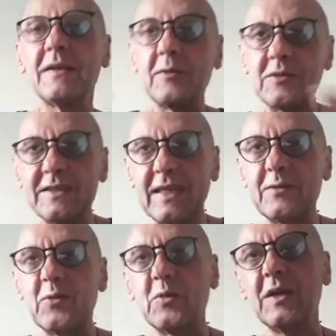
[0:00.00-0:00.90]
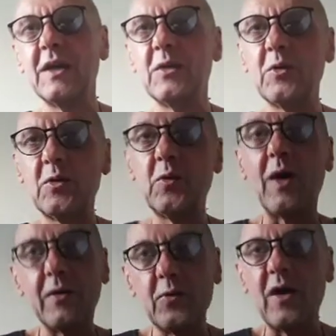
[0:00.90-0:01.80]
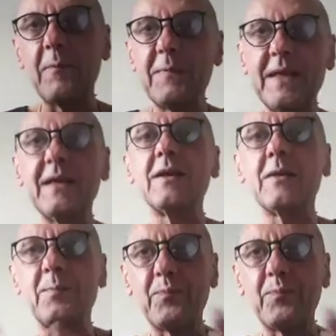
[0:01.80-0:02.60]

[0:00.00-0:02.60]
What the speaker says: Understand you are being a